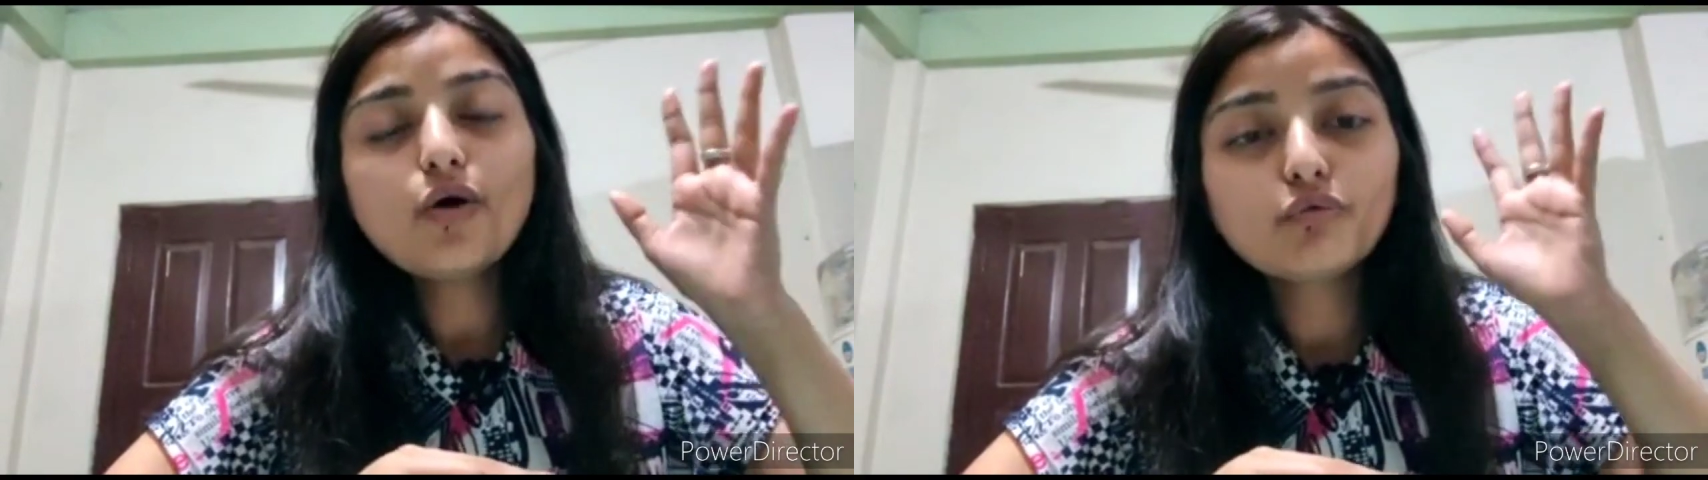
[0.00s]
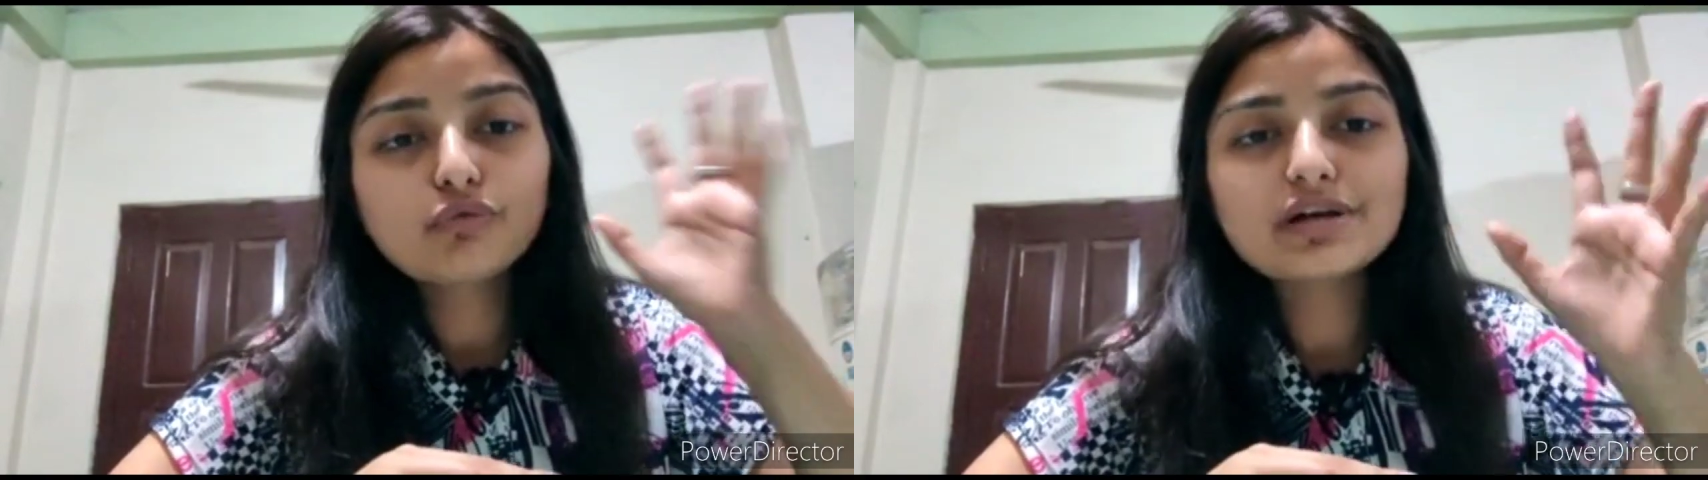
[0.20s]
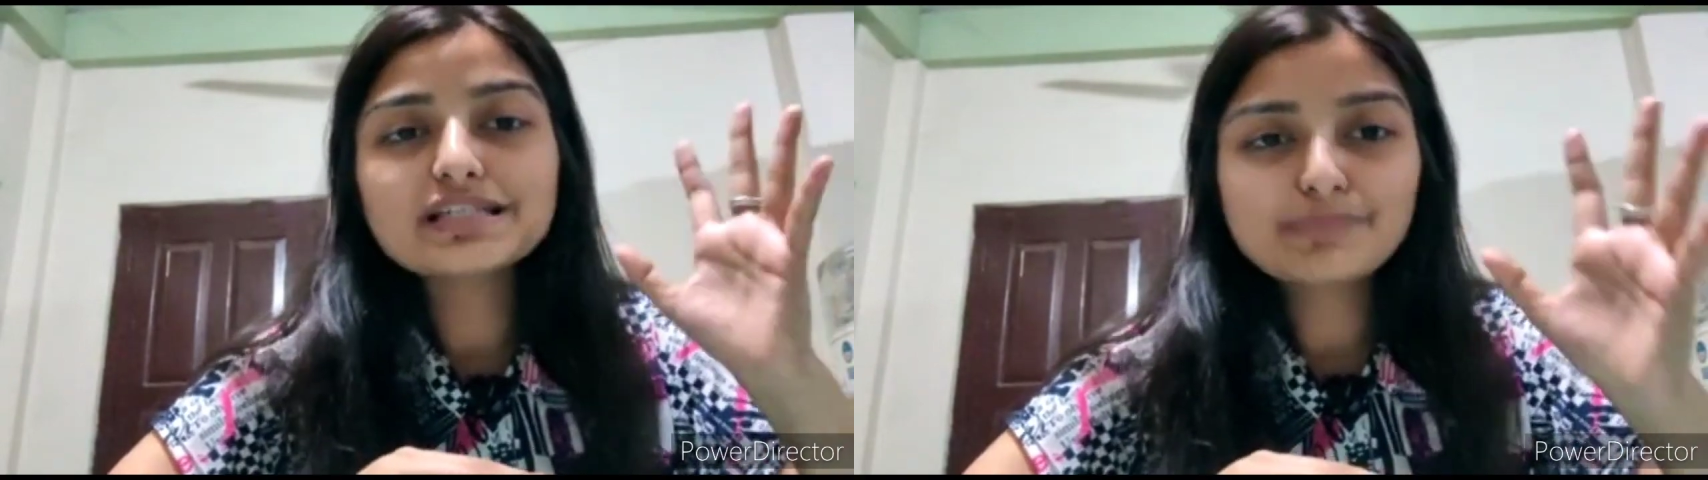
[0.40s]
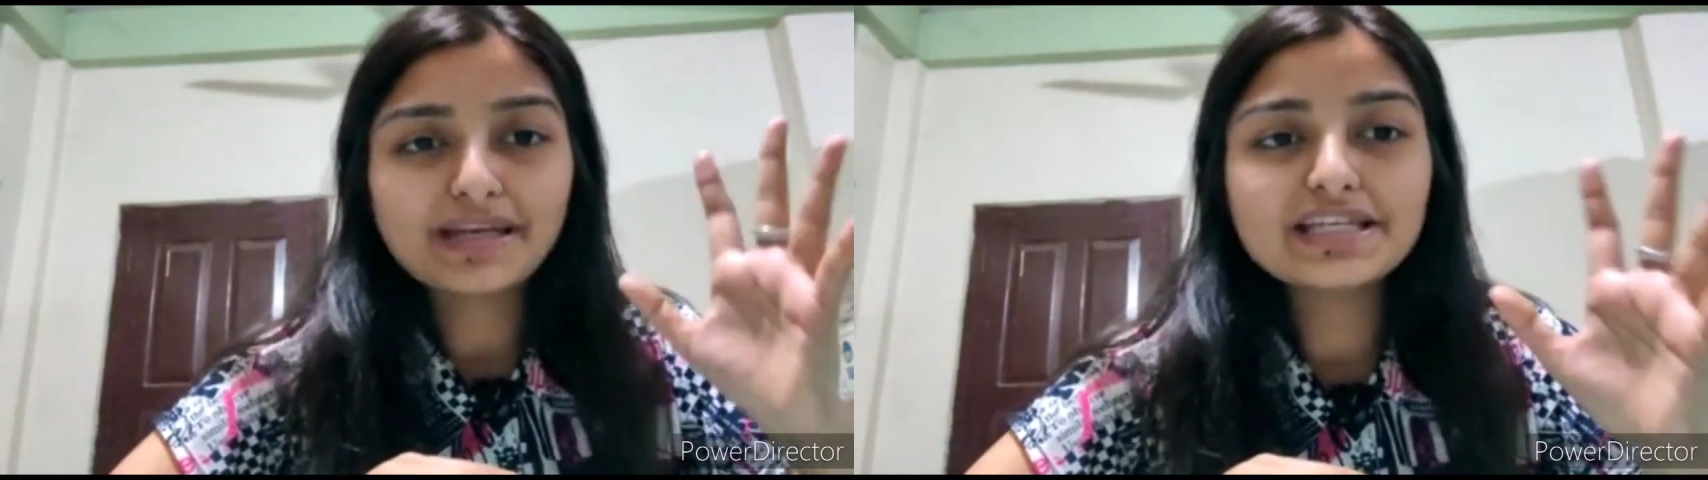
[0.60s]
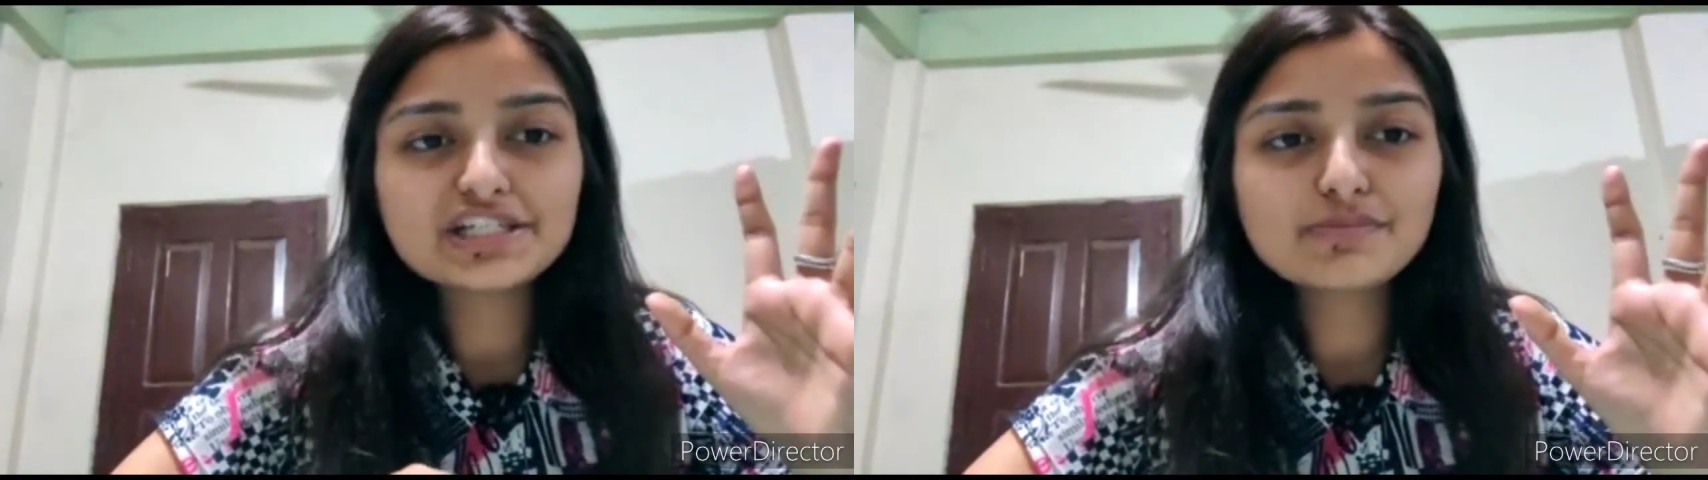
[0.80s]
worst
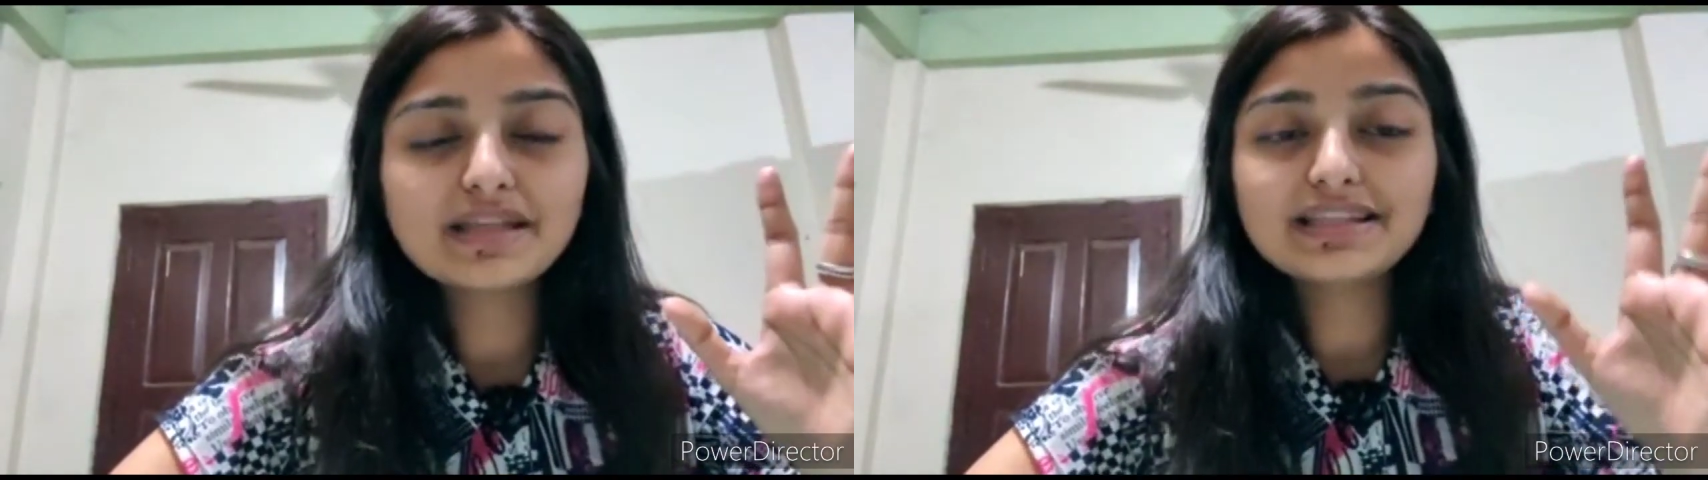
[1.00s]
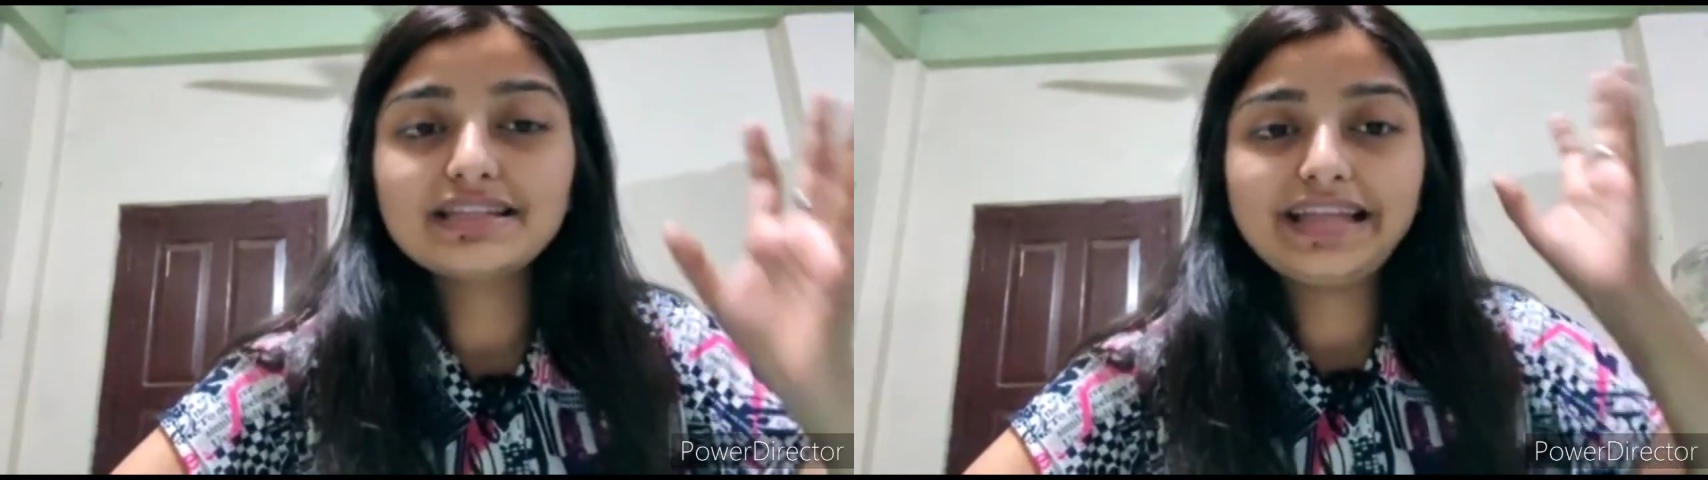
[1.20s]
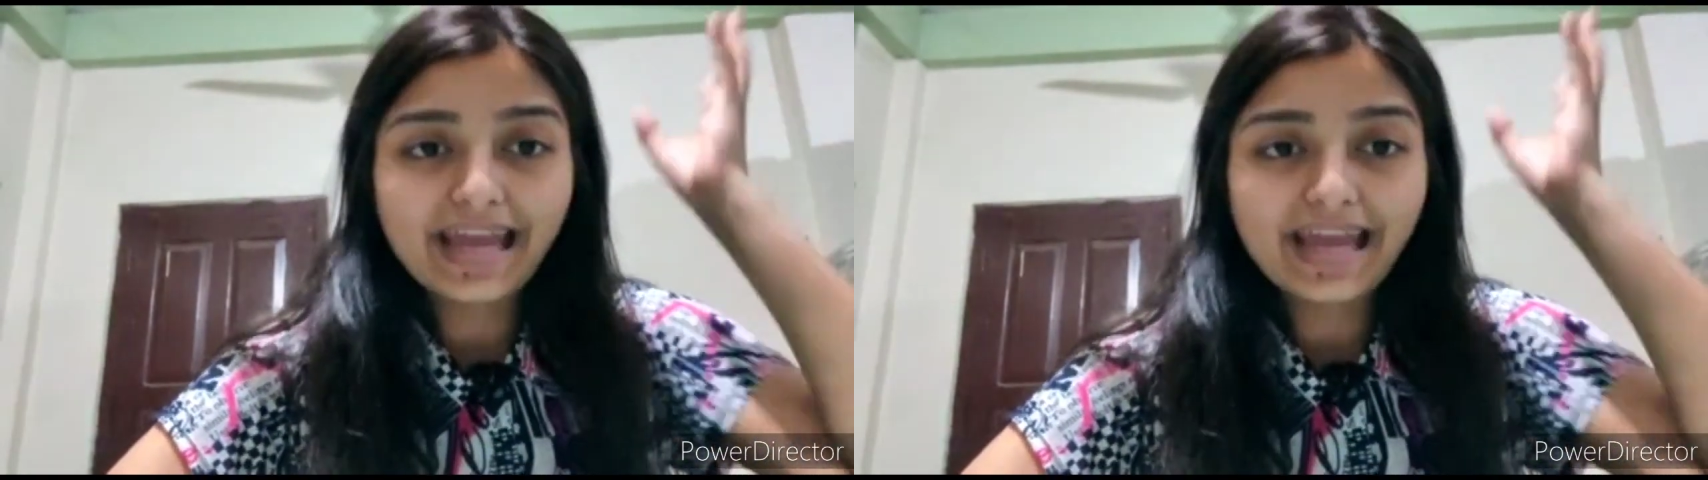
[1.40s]
punishment that